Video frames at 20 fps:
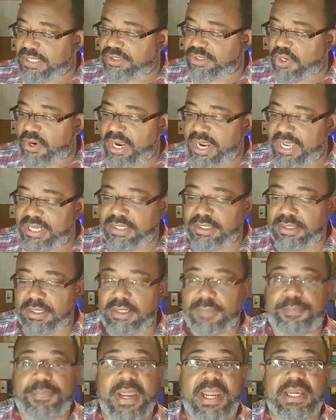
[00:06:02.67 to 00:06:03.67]
saw I had
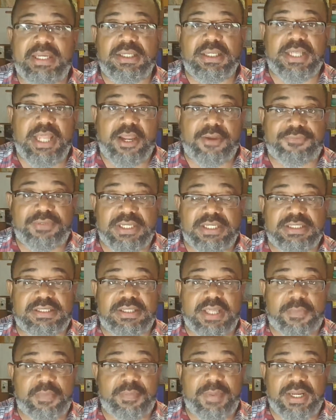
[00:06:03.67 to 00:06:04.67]
paint left in
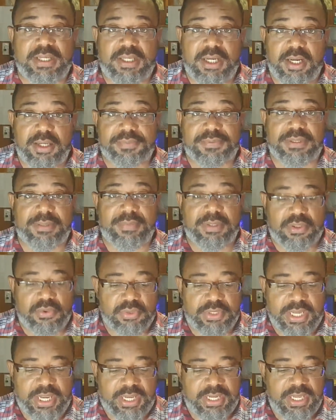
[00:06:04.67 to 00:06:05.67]
some of my cups. I'm like,
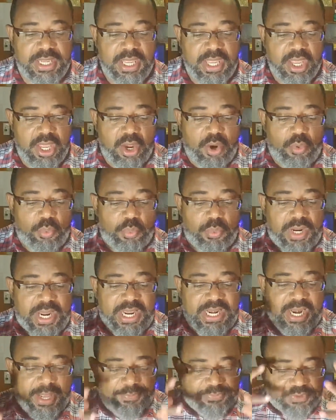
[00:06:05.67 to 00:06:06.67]
okay,
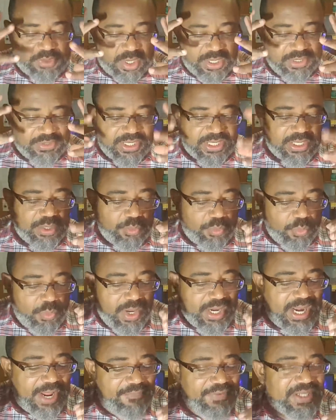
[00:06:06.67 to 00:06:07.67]
and I started thinking,
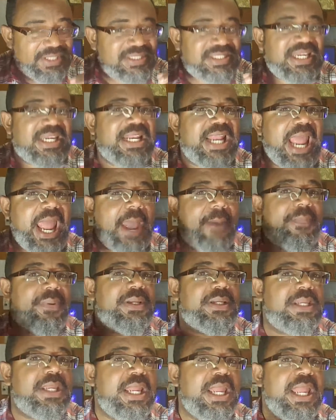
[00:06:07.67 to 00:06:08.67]
what have I seen
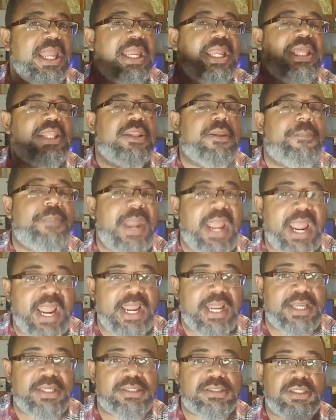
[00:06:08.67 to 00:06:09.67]
happen in the
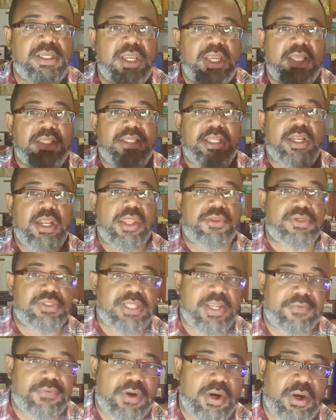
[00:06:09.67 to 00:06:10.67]
past that others
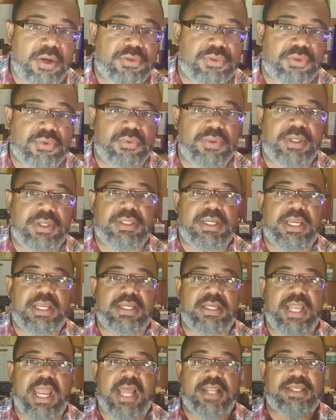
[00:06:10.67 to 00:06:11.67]
have gone through,
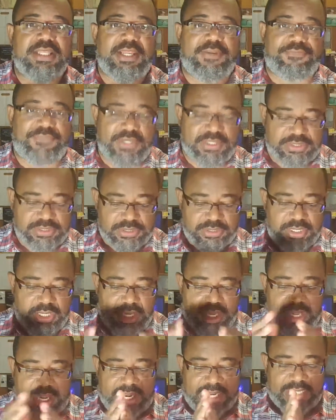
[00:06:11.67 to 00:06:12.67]
and how did they fix it?
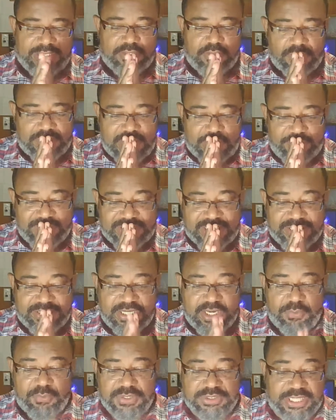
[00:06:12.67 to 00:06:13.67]
And I said, okay, what they
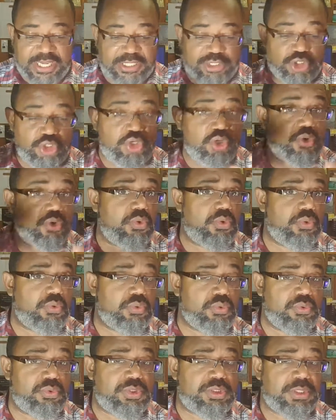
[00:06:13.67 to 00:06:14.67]
did was they
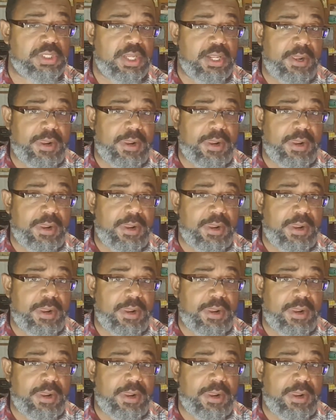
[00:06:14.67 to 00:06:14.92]
used